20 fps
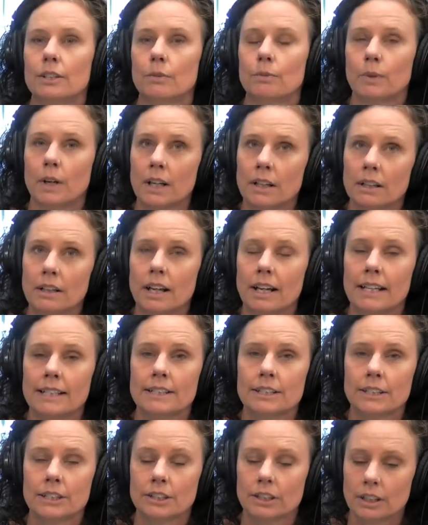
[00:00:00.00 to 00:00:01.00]
Well, I
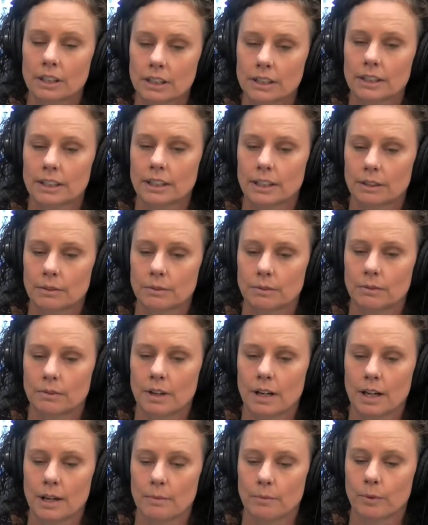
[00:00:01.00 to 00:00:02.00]
started
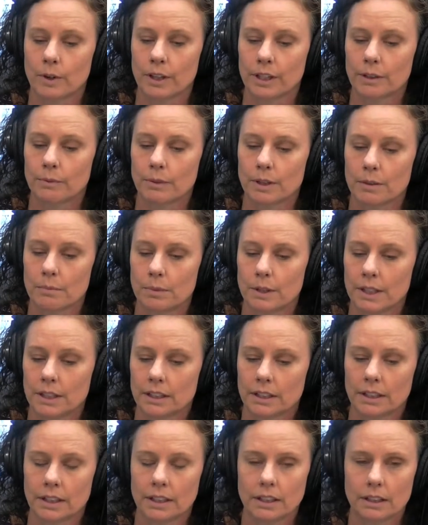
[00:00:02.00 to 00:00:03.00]
um, working with
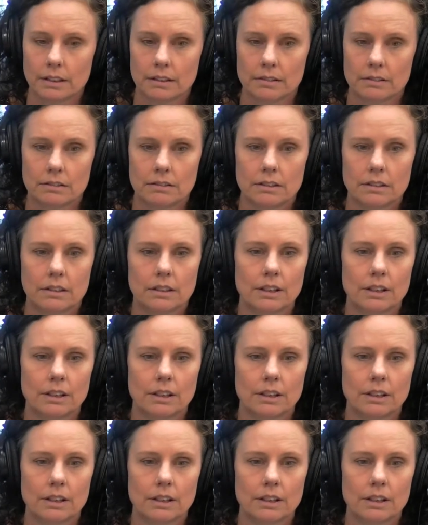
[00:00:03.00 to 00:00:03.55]
Beacon Hill.